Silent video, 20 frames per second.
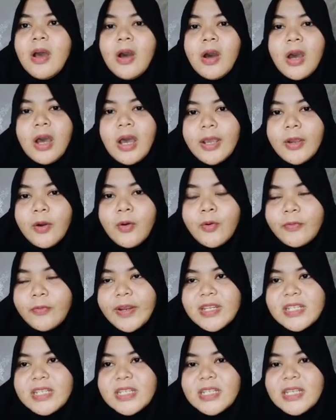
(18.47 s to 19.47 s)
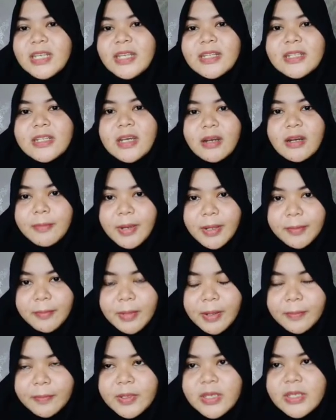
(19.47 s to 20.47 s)
I already done my
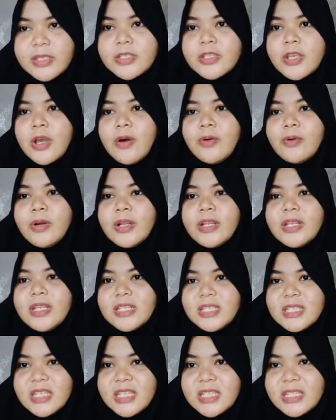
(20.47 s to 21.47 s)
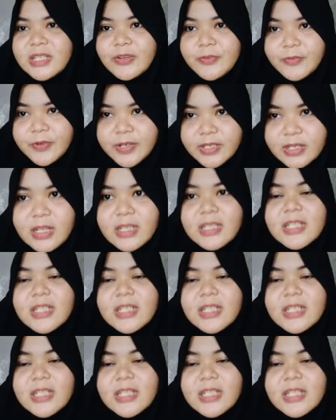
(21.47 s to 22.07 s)
mapping, so this is the result.